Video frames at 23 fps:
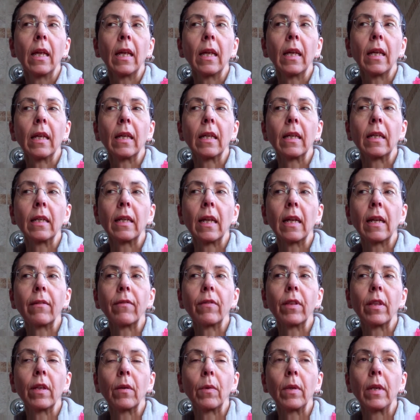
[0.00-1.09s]
and get
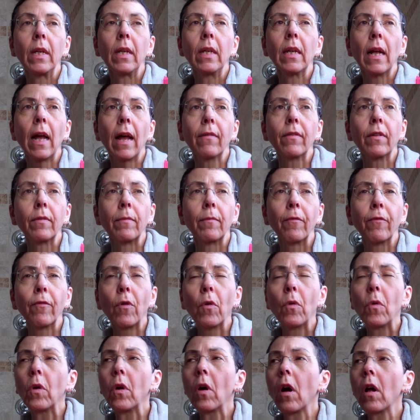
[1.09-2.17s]
everything we need. I have some
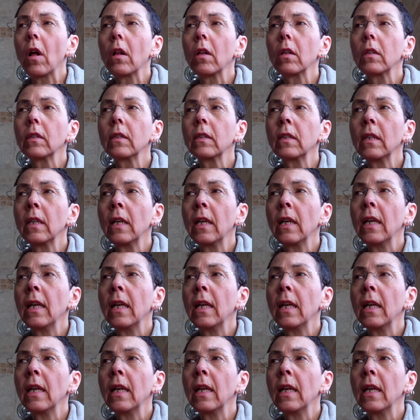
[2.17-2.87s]
phone calls